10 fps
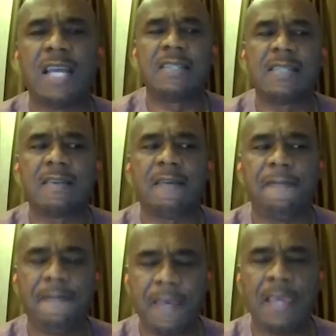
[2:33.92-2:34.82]
chances, I
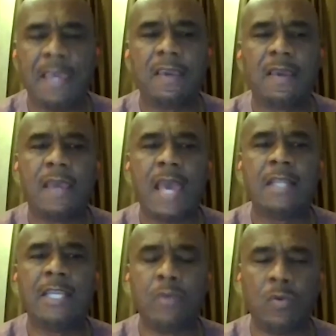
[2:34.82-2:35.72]
think,
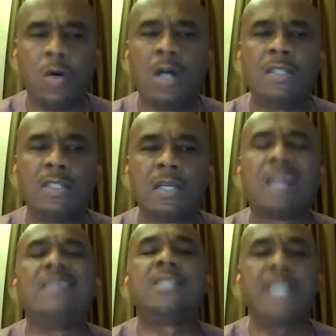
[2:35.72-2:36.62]
and he would want to
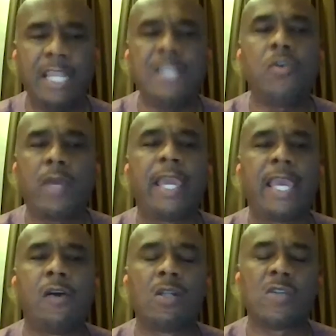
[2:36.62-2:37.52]
continue
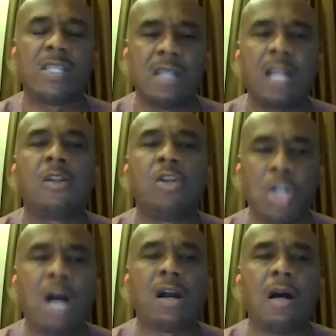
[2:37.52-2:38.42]
kicking on. So it's not a
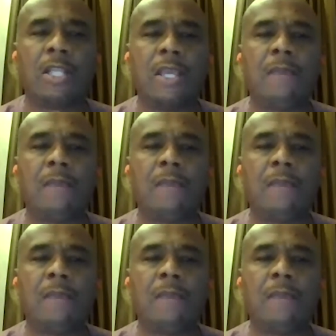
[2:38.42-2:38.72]
knock on